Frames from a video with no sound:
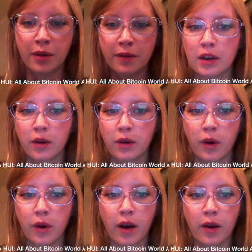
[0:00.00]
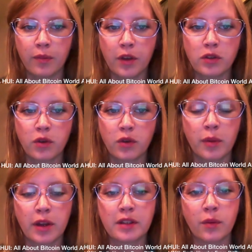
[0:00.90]
So those are all the
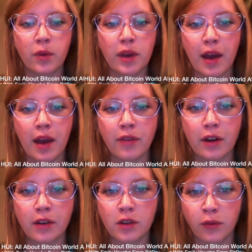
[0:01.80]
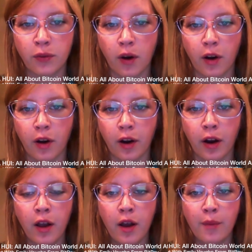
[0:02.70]
brands that we have there so far,
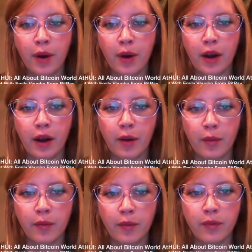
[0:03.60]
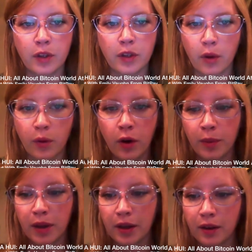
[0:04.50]
but we're
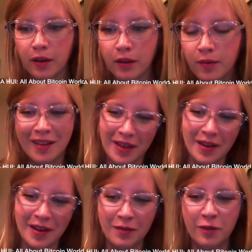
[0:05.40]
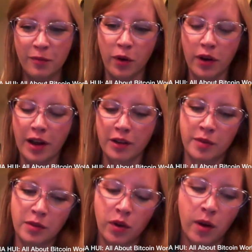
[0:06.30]
hoping that more
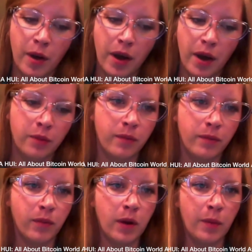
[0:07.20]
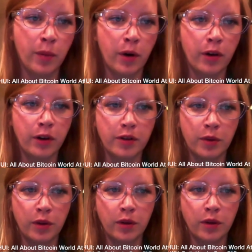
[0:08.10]
announcements will come out and more partners
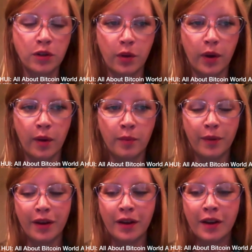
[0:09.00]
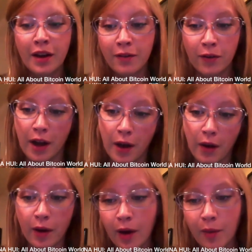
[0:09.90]
will show up. But for now,
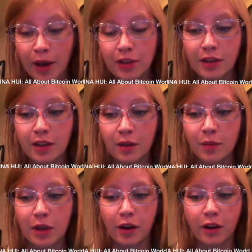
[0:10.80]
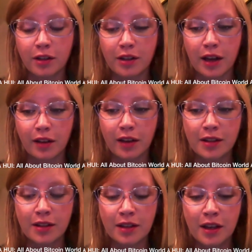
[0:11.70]
I imagine that's going to be our set
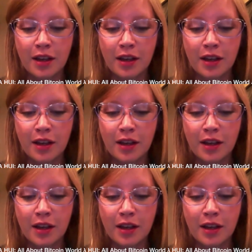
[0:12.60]
list.